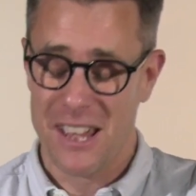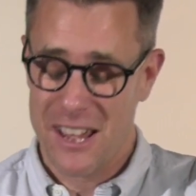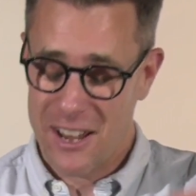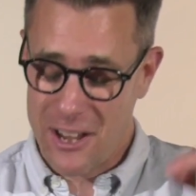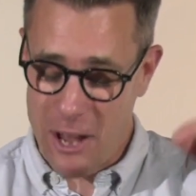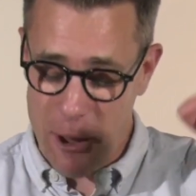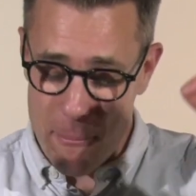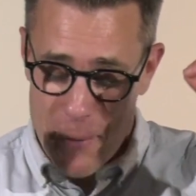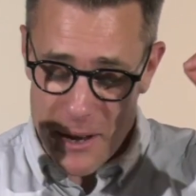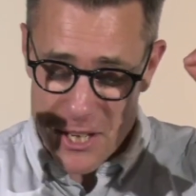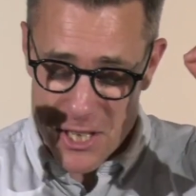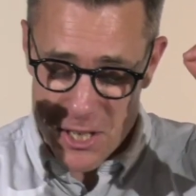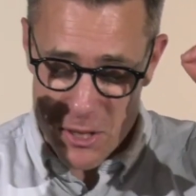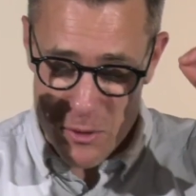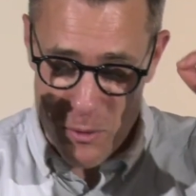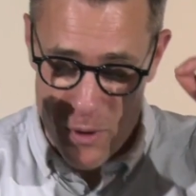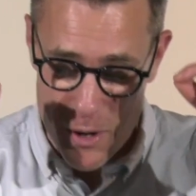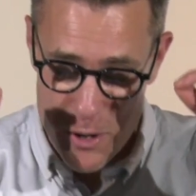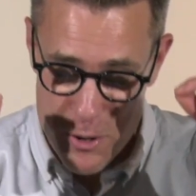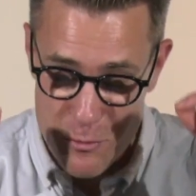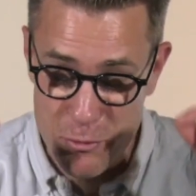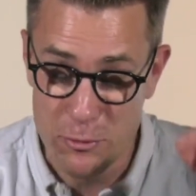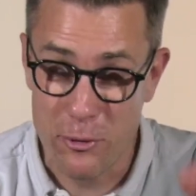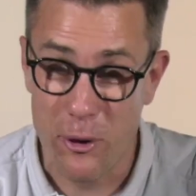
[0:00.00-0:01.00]
Come back to the
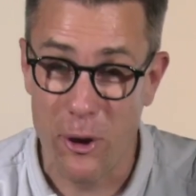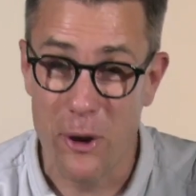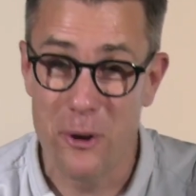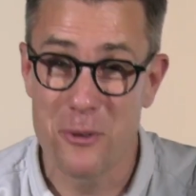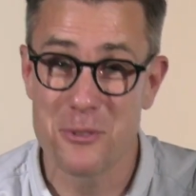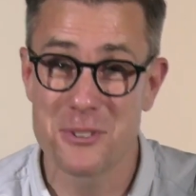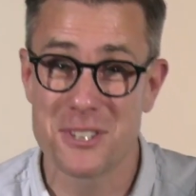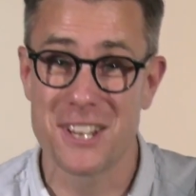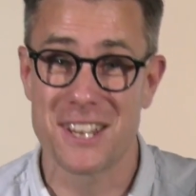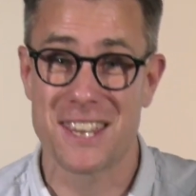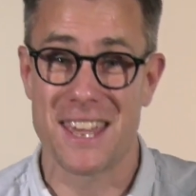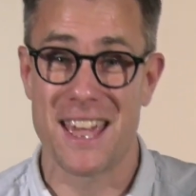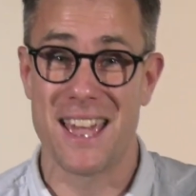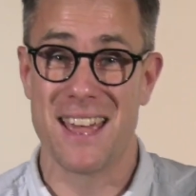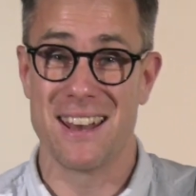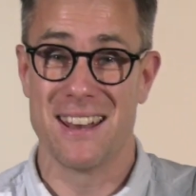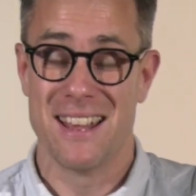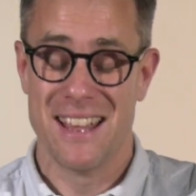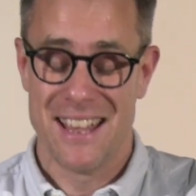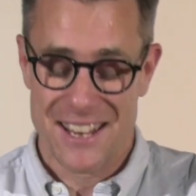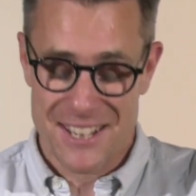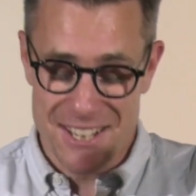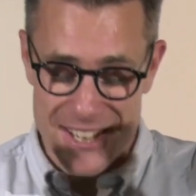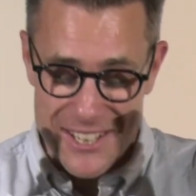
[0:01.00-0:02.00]
one who rose again.
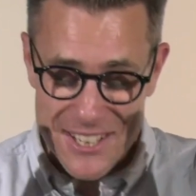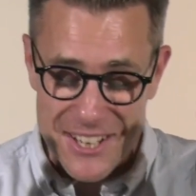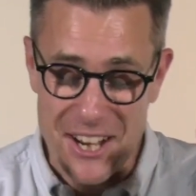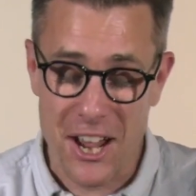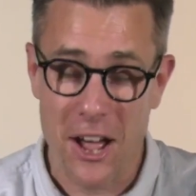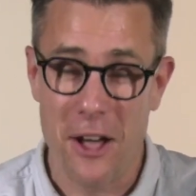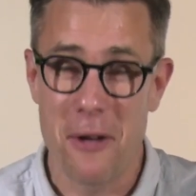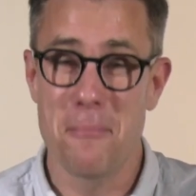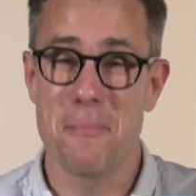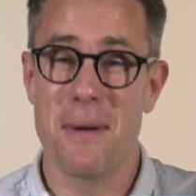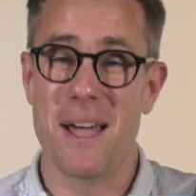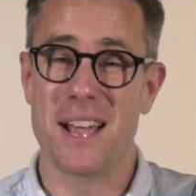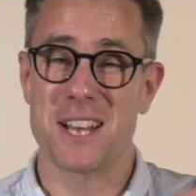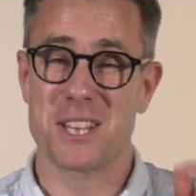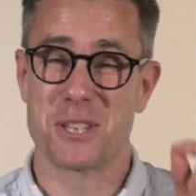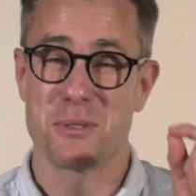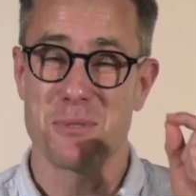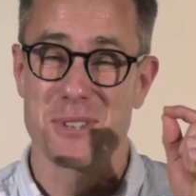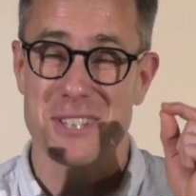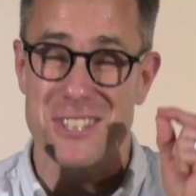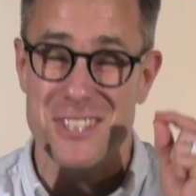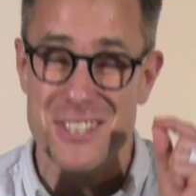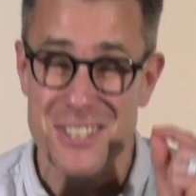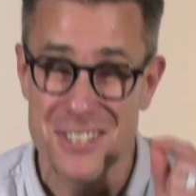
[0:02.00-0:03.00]
Just come back
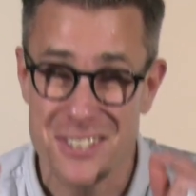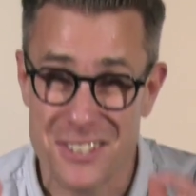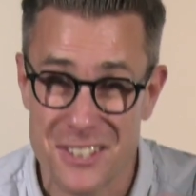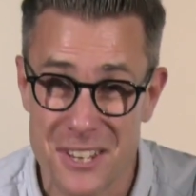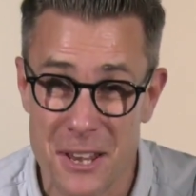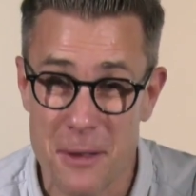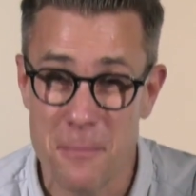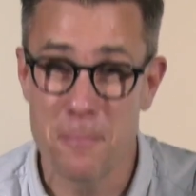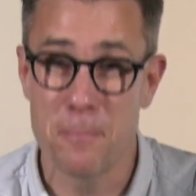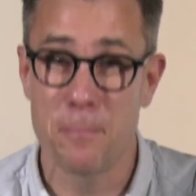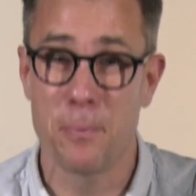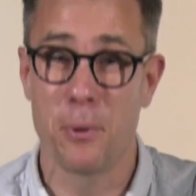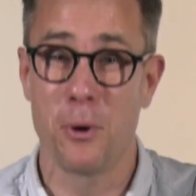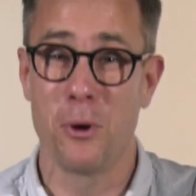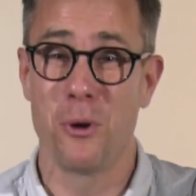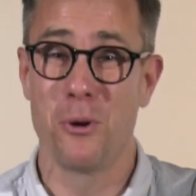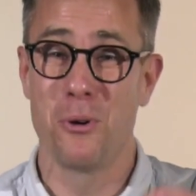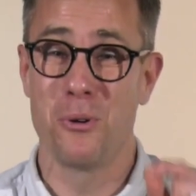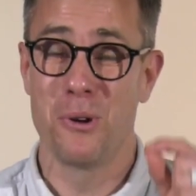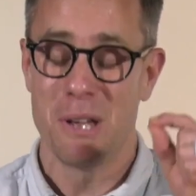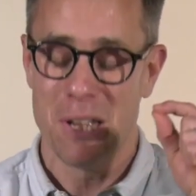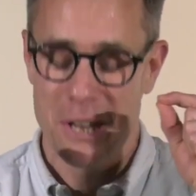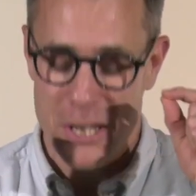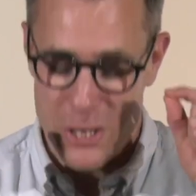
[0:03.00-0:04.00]
to a
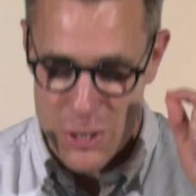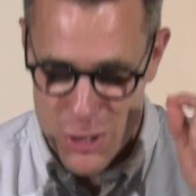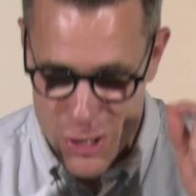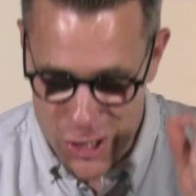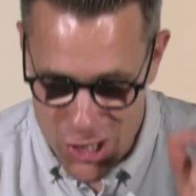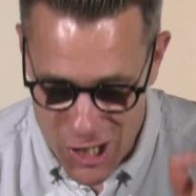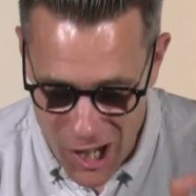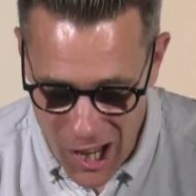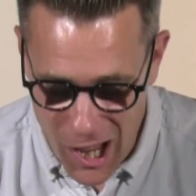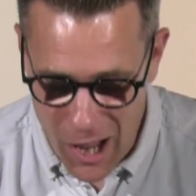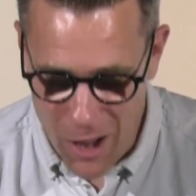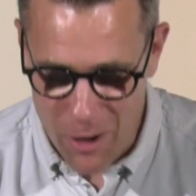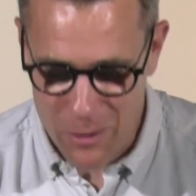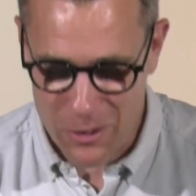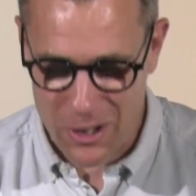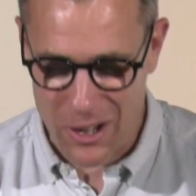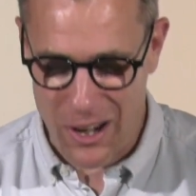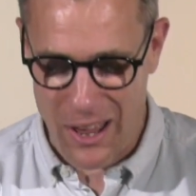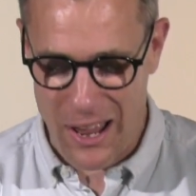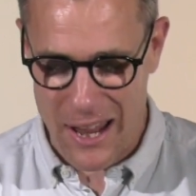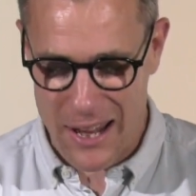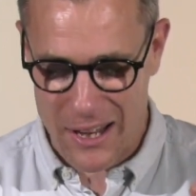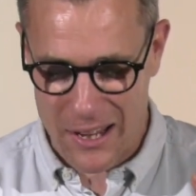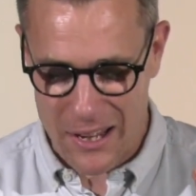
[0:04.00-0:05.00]
simple,
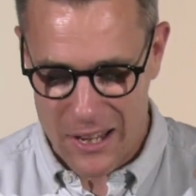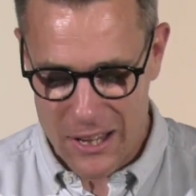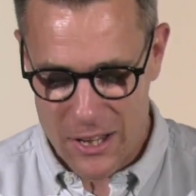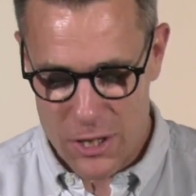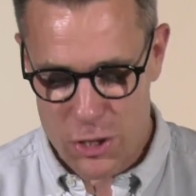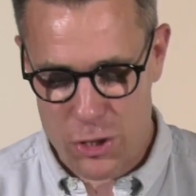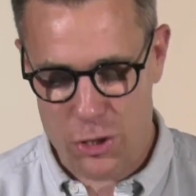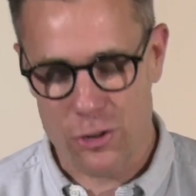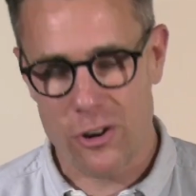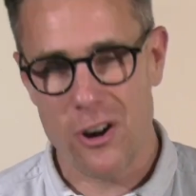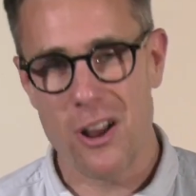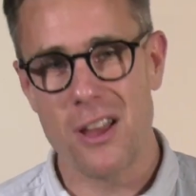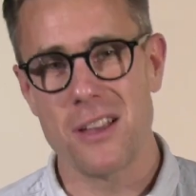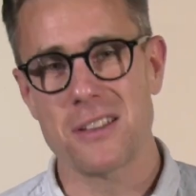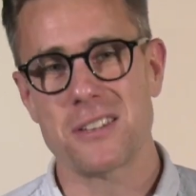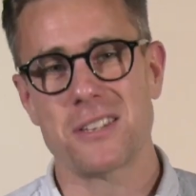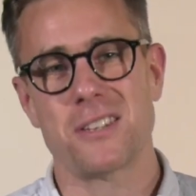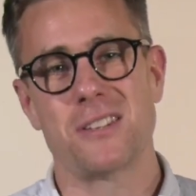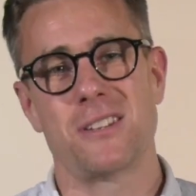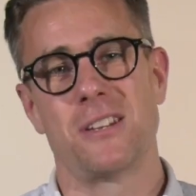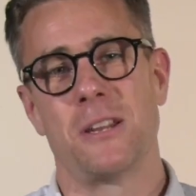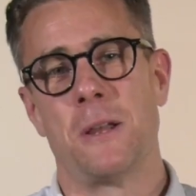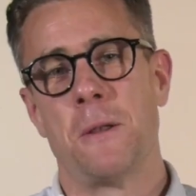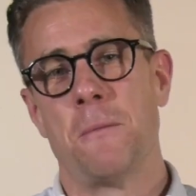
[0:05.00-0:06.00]
childlike
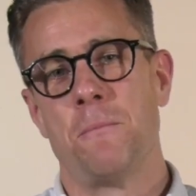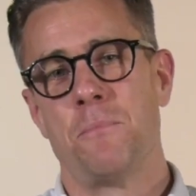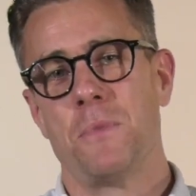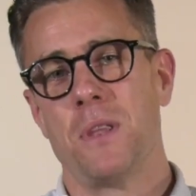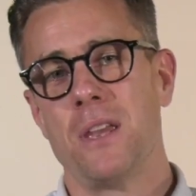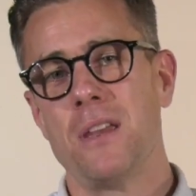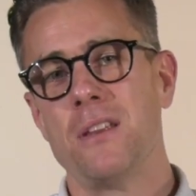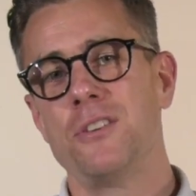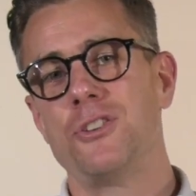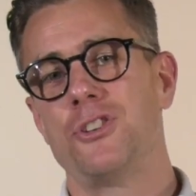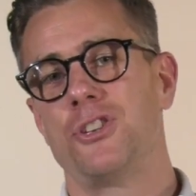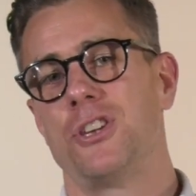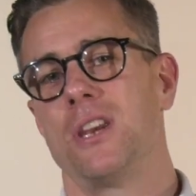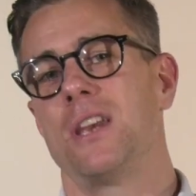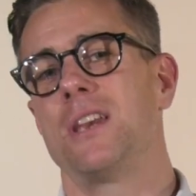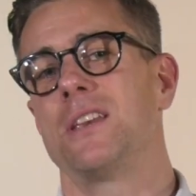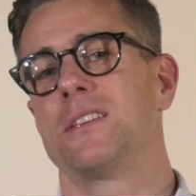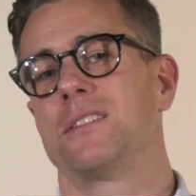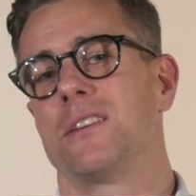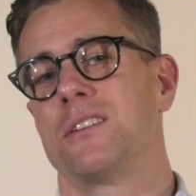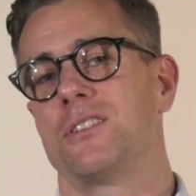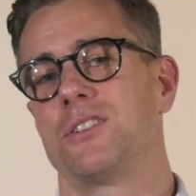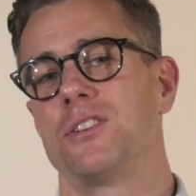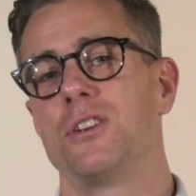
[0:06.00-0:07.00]
trust in
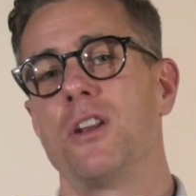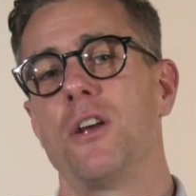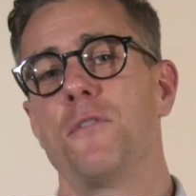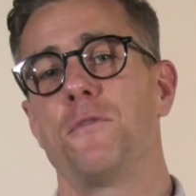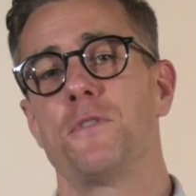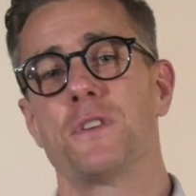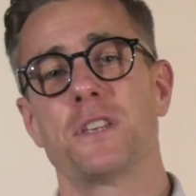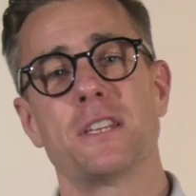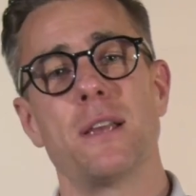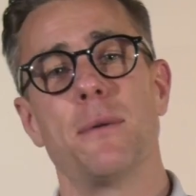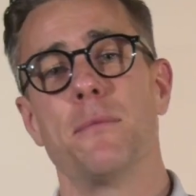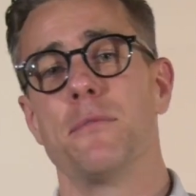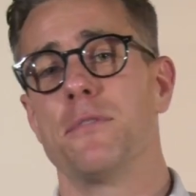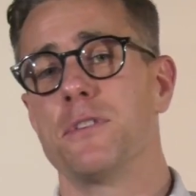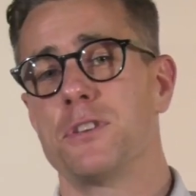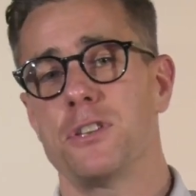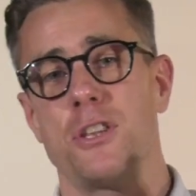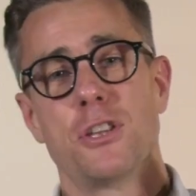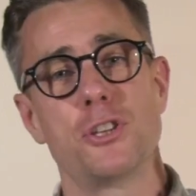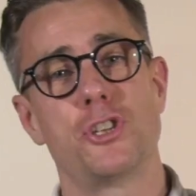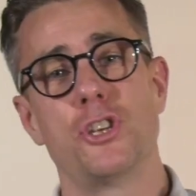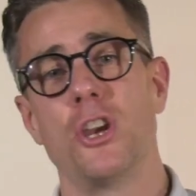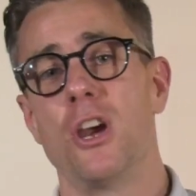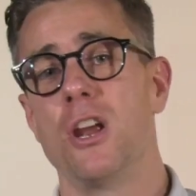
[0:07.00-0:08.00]
Jesus. You know, for some of us,
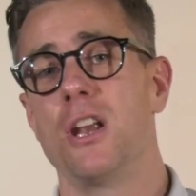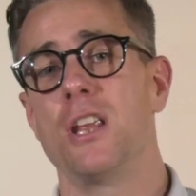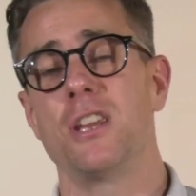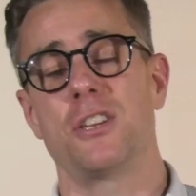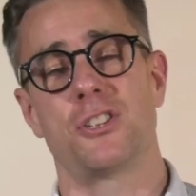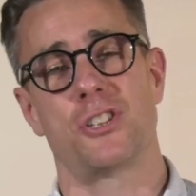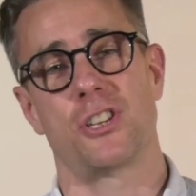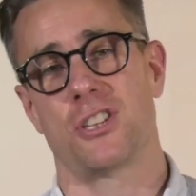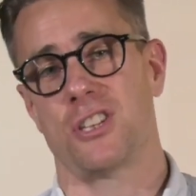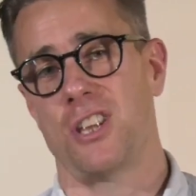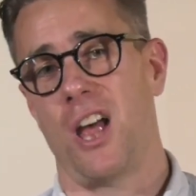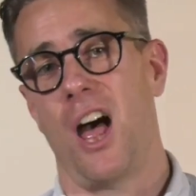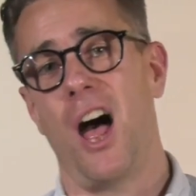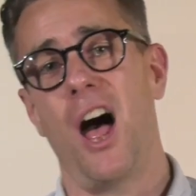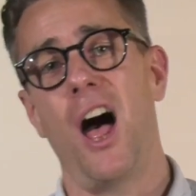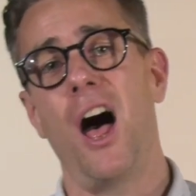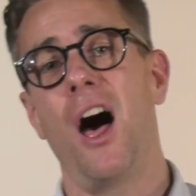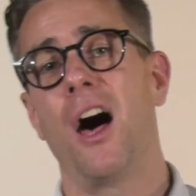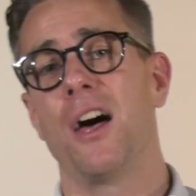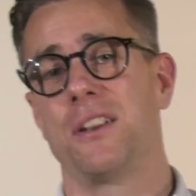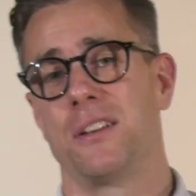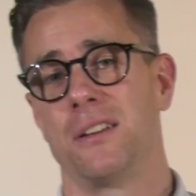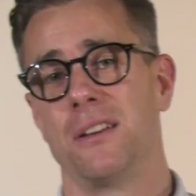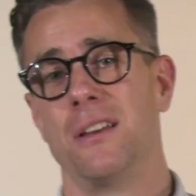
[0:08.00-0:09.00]
the journey is just
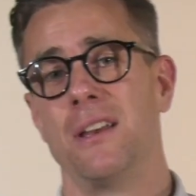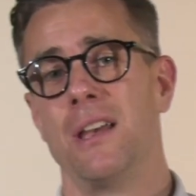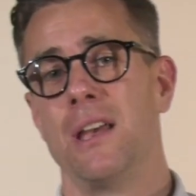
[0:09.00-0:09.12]
hard.